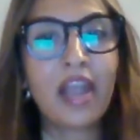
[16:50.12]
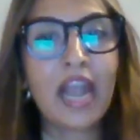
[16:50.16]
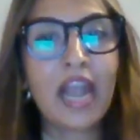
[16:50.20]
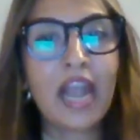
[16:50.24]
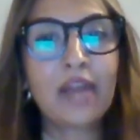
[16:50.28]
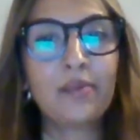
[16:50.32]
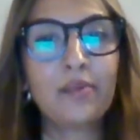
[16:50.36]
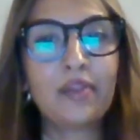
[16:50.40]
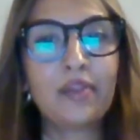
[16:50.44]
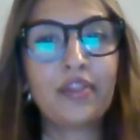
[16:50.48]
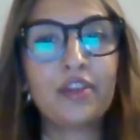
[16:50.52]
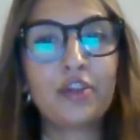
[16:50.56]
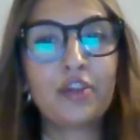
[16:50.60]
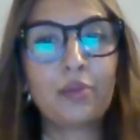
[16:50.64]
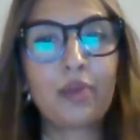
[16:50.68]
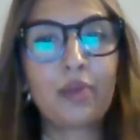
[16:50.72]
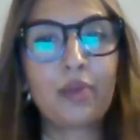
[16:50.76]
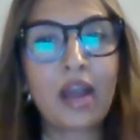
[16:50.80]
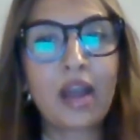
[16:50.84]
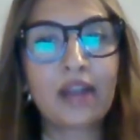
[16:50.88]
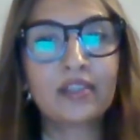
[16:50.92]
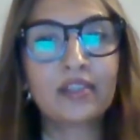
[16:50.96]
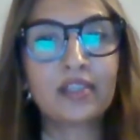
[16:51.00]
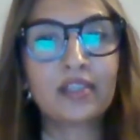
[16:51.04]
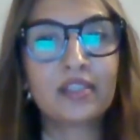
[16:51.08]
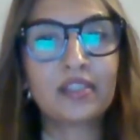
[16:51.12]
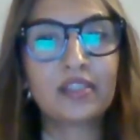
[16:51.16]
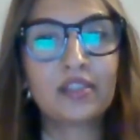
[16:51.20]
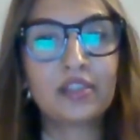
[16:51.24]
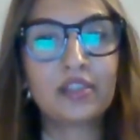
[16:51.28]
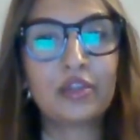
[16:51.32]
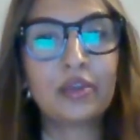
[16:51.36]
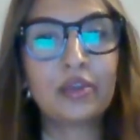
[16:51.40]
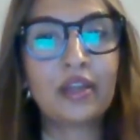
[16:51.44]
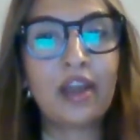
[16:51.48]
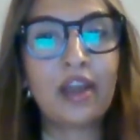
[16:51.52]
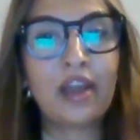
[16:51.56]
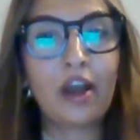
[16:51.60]
and within your practice,
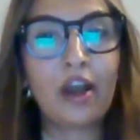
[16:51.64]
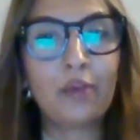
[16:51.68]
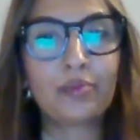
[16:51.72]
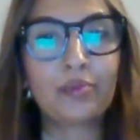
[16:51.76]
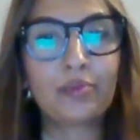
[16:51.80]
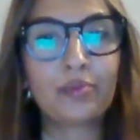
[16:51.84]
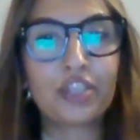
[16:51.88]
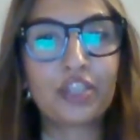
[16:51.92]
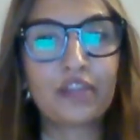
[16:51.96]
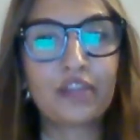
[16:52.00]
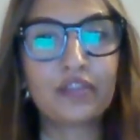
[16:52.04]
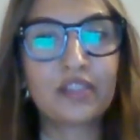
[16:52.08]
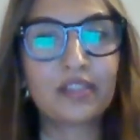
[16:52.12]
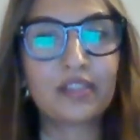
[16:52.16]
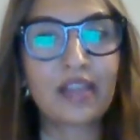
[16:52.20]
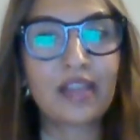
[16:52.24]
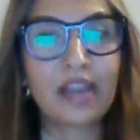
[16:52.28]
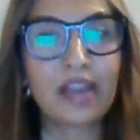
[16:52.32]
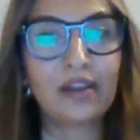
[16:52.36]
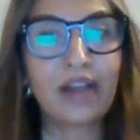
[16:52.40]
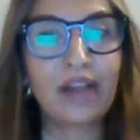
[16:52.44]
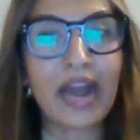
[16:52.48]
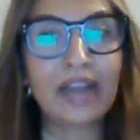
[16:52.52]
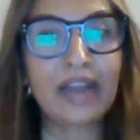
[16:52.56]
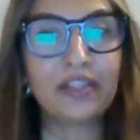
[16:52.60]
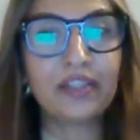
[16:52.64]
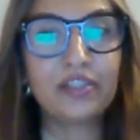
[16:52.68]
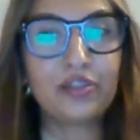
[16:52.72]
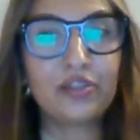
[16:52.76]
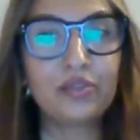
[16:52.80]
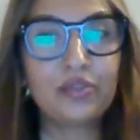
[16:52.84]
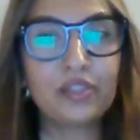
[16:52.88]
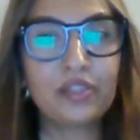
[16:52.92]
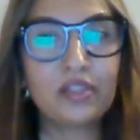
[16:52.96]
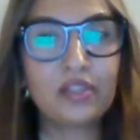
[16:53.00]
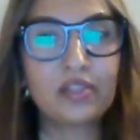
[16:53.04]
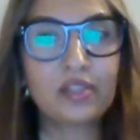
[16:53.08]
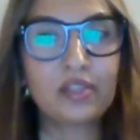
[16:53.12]
you can help shift societal
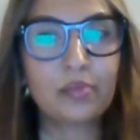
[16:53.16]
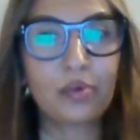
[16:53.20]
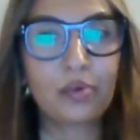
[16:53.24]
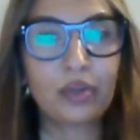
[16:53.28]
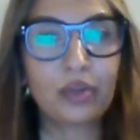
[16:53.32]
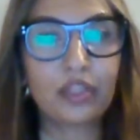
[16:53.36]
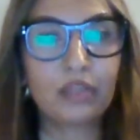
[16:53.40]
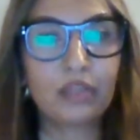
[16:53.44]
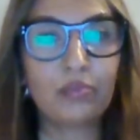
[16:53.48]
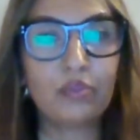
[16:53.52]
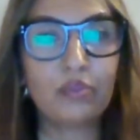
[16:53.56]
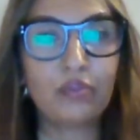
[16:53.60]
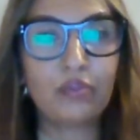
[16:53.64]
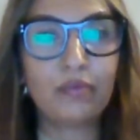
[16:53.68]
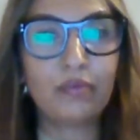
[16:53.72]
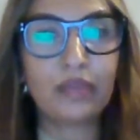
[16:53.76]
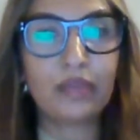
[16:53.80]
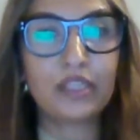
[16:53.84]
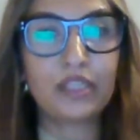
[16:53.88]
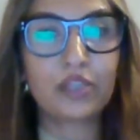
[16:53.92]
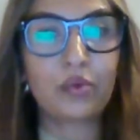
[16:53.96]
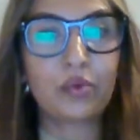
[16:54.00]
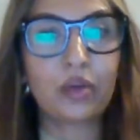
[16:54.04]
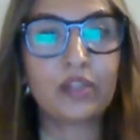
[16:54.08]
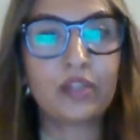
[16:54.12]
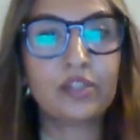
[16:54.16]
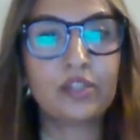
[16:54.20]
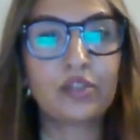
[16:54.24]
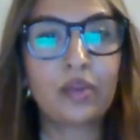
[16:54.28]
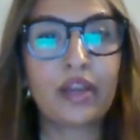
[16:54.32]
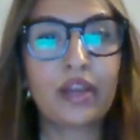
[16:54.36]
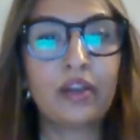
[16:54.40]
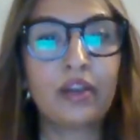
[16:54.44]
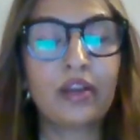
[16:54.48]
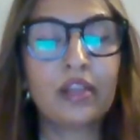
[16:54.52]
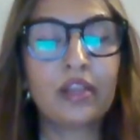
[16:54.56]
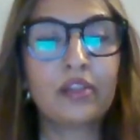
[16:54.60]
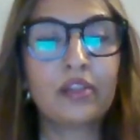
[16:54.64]
attitudes and support the movement towards
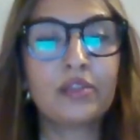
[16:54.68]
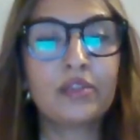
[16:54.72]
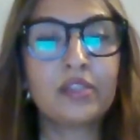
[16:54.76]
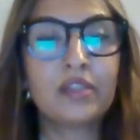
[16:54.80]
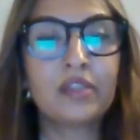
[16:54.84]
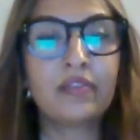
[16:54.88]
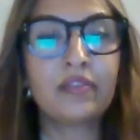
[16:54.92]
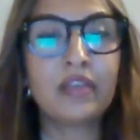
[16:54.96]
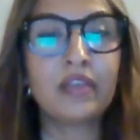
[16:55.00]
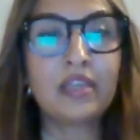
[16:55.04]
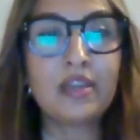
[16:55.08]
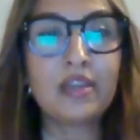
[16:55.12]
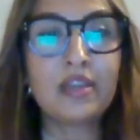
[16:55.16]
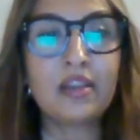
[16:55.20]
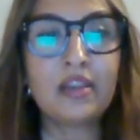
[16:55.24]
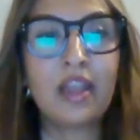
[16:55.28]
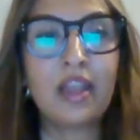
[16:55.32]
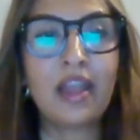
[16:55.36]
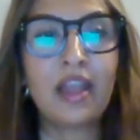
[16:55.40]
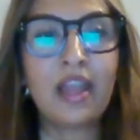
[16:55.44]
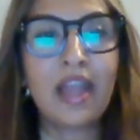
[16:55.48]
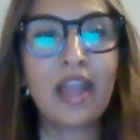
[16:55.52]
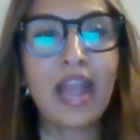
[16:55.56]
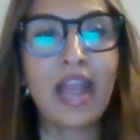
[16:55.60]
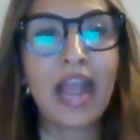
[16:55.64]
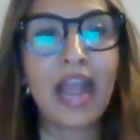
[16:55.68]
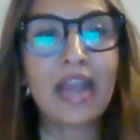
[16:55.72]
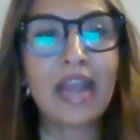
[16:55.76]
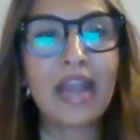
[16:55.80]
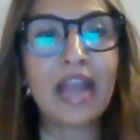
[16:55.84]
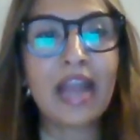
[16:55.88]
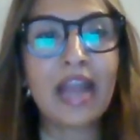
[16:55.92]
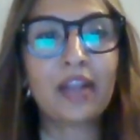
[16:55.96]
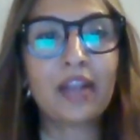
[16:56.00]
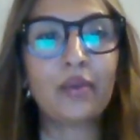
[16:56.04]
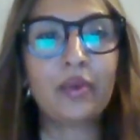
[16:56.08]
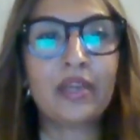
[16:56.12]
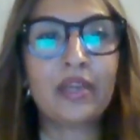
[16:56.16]
greater inclusivity and
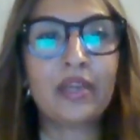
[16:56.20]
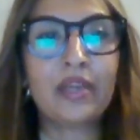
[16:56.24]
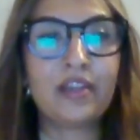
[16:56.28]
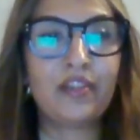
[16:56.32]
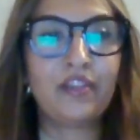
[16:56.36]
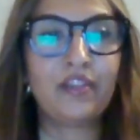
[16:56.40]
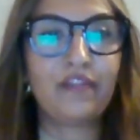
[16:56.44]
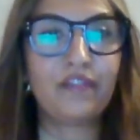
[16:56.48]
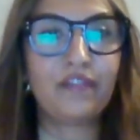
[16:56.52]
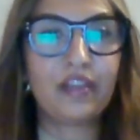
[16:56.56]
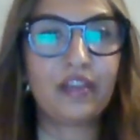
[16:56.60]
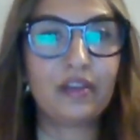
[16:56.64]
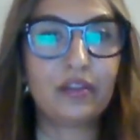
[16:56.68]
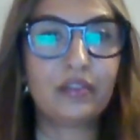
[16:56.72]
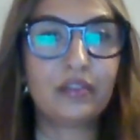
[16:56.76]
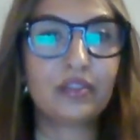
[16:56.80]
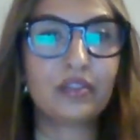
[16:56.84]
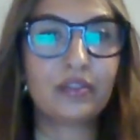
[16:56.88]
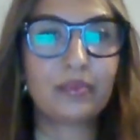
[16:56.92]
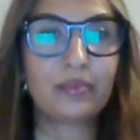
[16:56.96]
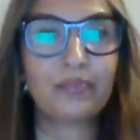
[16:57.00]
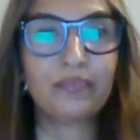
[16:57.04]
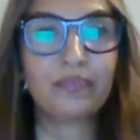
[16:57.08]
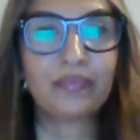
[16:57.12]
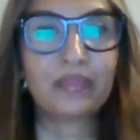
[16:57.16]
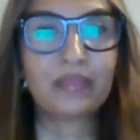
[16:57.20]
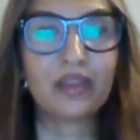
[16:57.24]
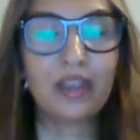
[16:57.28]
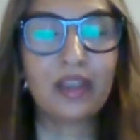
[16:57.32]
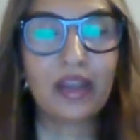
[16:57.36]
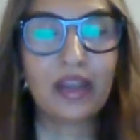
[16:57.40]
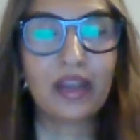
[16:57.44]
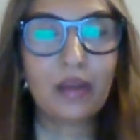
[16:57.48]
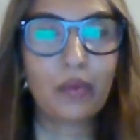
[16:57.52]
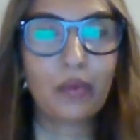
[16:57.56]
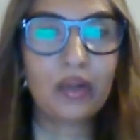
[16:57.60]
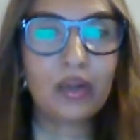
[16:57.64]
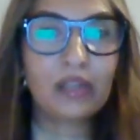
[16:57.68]
equity in the field.
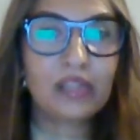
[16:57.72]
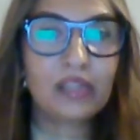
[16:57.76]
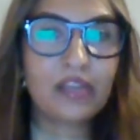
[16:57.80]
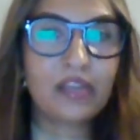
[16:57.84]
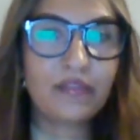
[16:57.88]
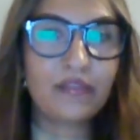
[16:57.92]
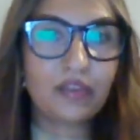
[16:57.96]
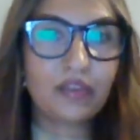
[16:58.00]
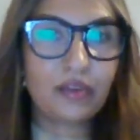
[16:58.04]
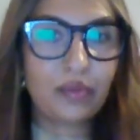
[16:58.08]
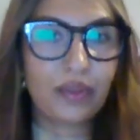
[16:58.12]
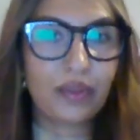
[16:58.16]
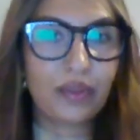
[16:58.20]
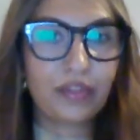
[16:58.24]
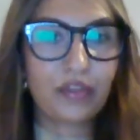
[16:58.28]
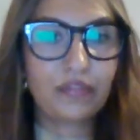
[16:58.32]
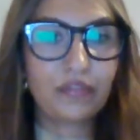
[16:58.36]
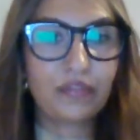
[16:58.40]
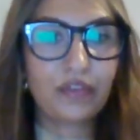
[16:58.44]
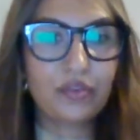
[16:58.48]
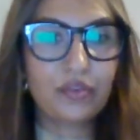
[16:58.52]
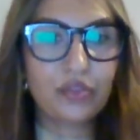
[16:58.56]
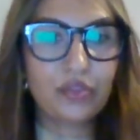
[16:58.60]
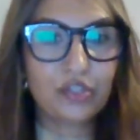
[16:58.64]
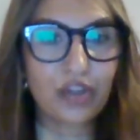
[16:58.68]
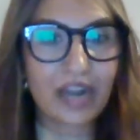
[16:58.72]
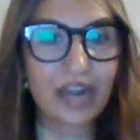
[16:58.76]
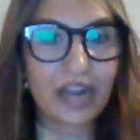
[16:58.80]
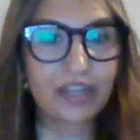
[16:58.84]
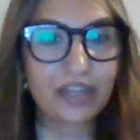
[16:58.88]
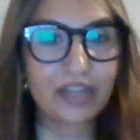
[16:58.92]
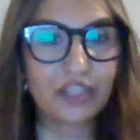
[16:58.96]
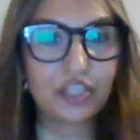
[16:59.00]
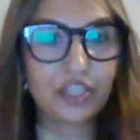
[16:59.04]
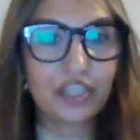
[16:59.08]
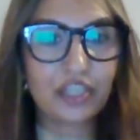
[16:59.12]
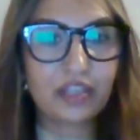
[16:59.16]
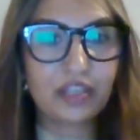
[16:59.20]
And I want to leave you with a few
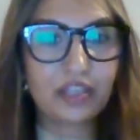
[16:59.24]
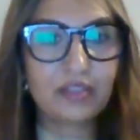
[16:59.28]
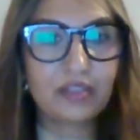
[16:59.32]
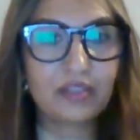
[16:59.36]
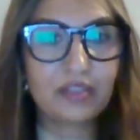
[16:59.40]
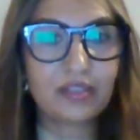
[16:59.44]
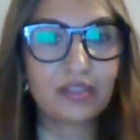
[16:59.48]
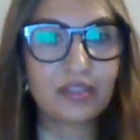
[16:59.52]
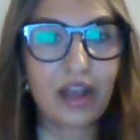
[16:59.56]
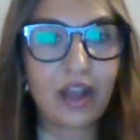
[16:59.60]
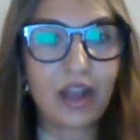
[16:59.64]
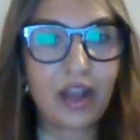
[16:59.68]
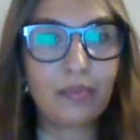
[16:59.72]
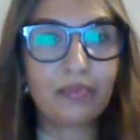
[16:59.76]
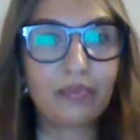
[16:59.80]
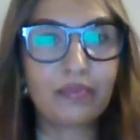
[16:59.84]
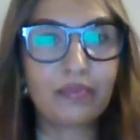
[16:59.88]
strategies, that